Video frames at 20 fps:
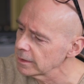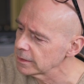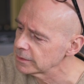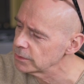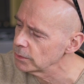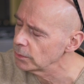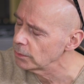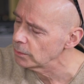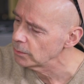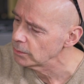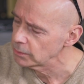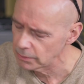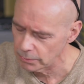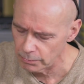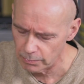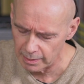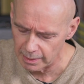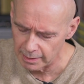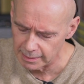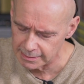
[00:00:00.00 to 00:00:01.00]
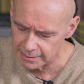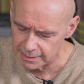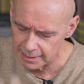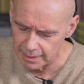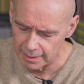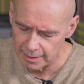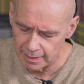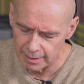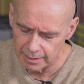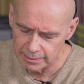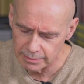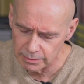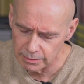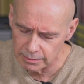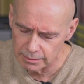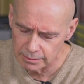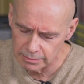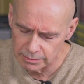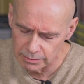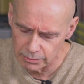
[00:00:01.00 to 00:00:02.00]
it, you were in the
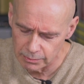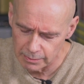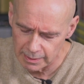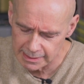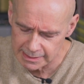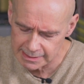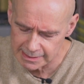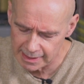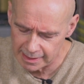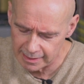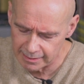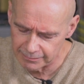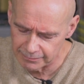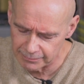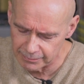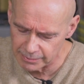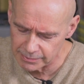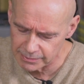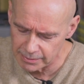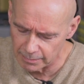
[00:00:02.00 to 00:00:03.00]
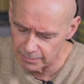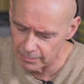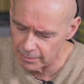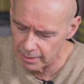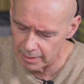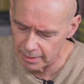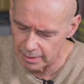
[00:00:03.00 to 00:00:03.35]
USA for some